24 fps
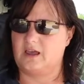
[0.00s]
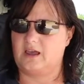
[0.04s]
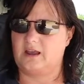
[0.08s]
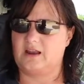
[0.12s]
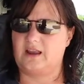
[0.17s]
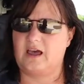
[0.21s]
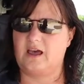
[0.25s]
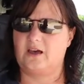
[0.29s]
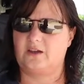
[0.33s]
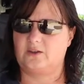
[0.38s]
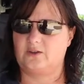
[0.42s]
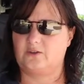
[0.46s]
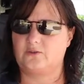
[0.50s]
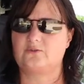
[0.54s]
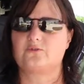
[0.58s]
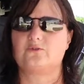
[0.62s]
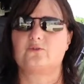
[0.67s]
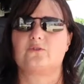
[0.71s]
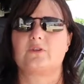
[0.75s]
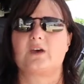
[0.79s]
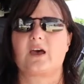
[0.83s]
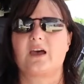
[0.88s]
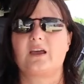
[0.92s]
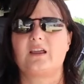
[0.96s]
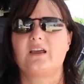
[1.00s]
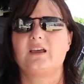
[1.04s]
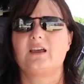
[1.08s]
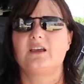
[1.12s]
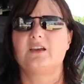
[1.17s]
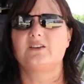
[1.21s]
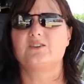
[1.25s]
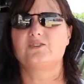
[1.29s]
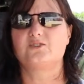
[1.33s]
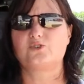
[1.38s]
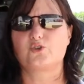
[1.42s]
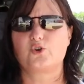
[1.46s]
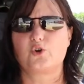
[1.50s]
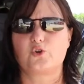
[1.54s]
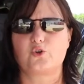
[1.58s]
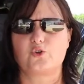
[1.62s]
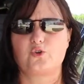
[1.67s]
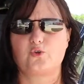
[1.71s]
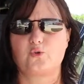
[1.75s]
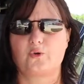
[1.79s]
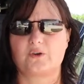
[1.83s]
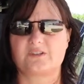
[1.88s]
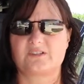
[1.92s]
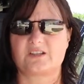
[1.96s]
And how you do that is you go to
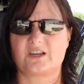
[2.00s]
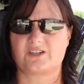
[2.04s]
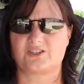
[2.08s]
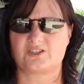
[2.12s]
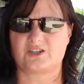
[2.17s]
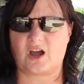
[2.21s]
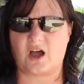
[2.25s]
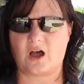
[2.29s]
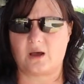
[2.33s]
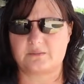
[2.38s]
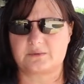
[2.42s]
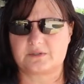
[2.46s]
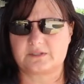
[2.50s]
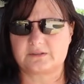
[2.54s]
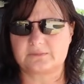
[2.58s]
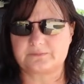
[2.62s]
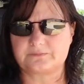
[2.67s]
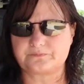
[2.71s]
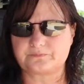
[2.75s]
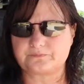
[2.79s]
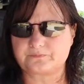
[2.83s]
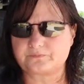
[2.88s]
USA Jobs